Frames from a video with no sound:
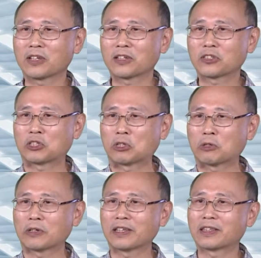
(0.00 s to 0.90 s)

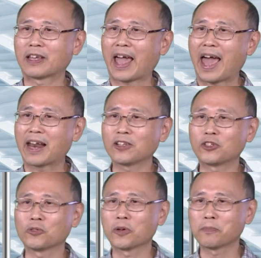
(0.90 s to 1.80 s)
slowly the
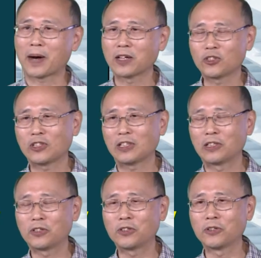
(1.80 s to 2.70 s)
energy will bunch
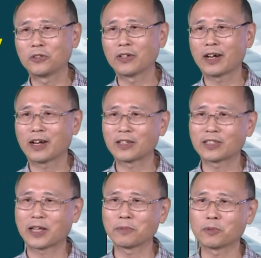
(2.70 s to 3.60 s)
into
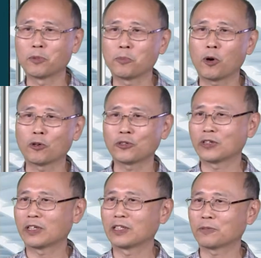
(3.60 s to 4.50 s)
some small
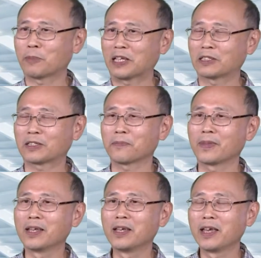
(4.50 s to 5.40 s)
portion in space.
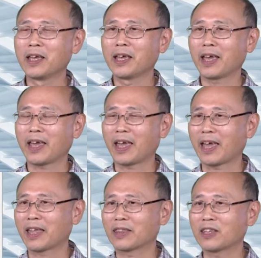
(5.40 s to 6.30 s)

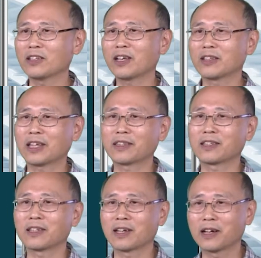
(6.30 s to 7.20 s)
And turn out
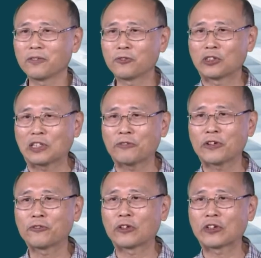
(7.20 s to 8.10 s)
that for
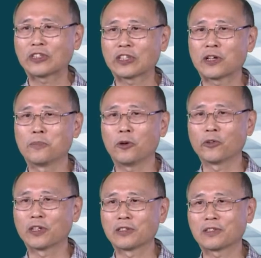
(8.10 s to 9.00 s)
different frequency
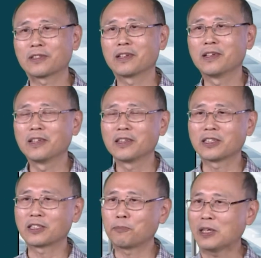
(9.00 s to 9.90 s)
components,
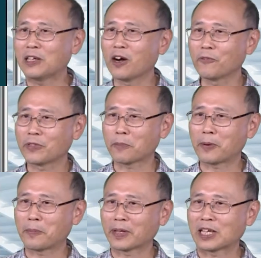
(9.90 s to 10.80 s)
the speed of the
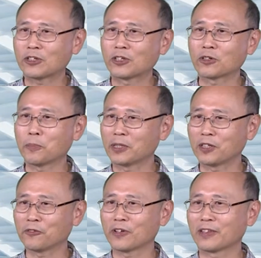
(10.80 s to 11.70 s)
propagation could be
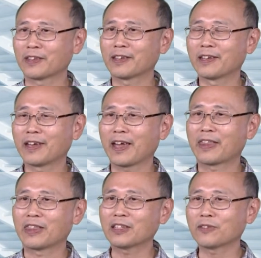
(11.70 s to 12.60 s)
different.
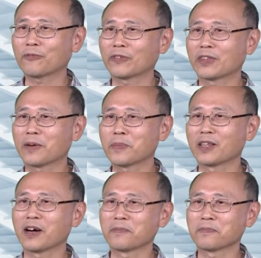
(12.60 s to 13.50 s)
And this
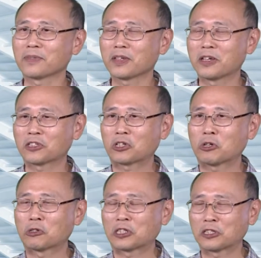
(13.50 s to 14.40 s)
phenomenon is
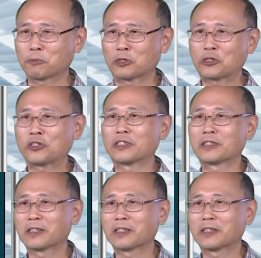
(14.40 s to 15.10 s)
called dispersion.